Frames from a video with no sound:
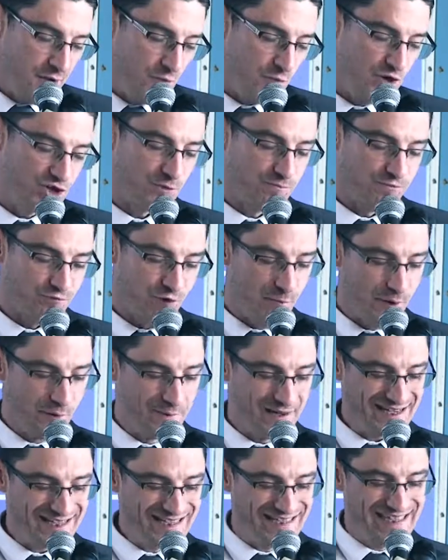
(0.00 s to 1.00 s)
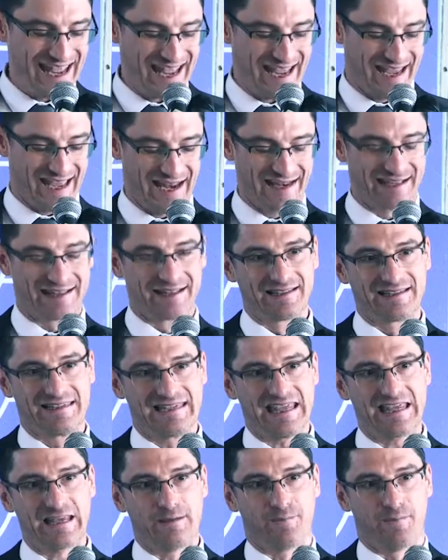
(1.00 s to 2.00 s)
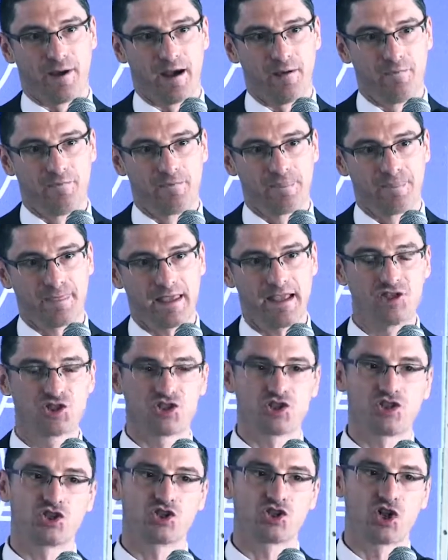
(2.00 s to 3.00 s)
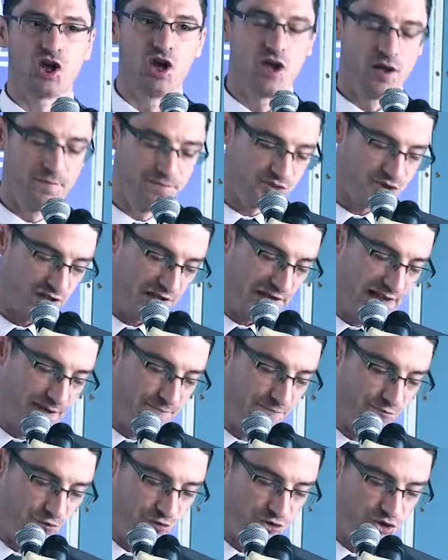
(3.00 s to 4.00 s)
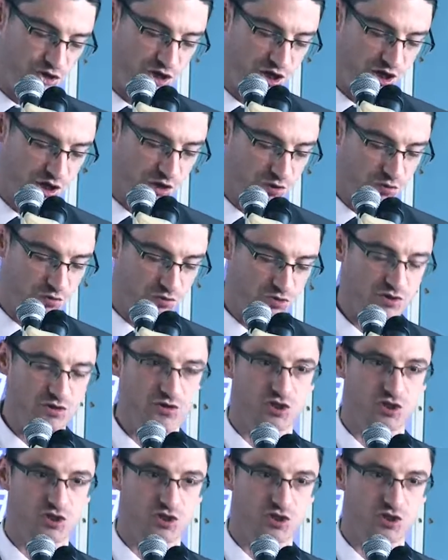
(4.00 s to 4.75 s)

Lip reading: we should probably dig a little deeper into the terms that liberals use,